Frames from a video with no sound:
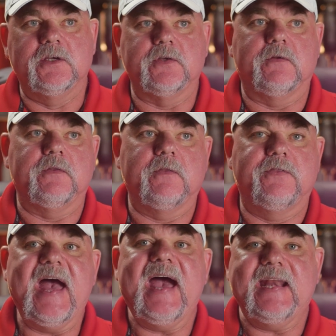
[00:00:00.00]
So
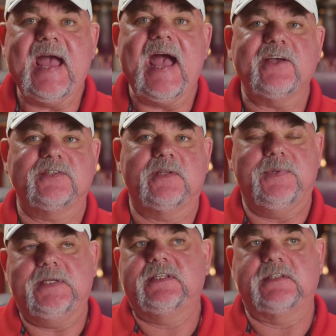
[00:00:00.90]
that has to
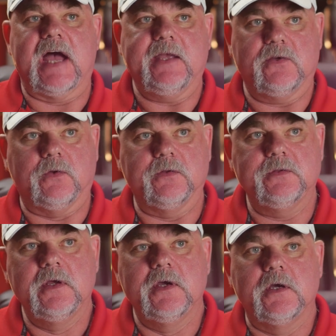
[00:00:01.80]
be
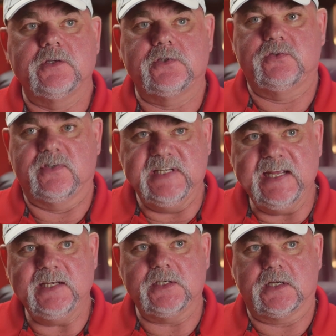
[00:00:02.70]
cycled
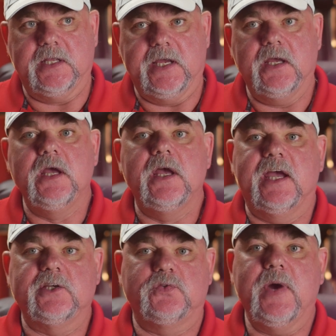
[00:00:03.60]
strategically
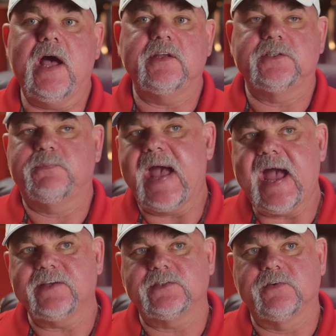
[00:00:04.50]
as well as
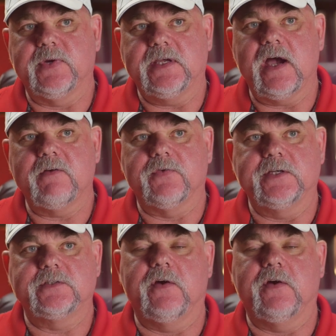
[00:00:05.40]
passive recovery.